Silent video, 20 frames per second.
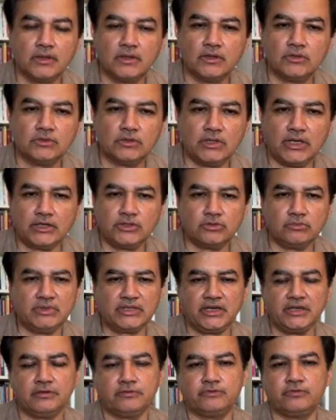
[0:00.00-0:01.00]
So the
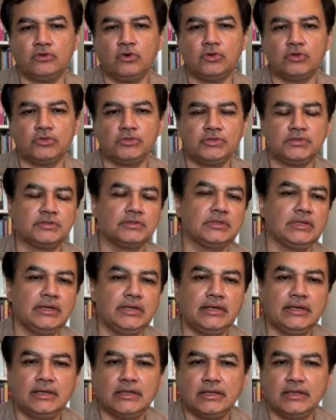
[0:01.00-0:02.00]
electromagnetic force
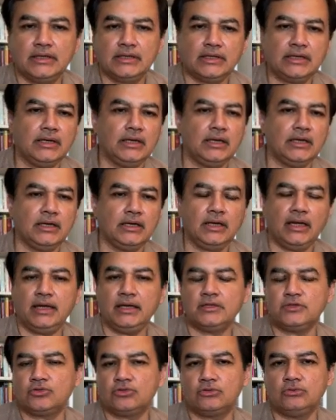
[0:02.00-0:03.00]

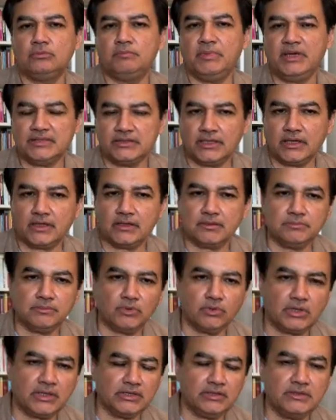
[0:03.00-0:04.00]
has two basic
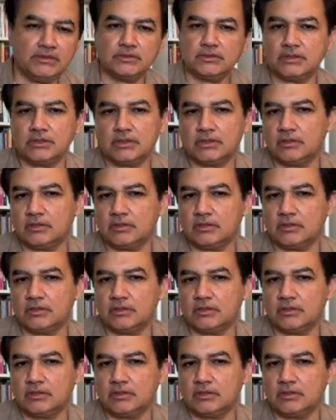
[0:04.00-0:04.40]
components.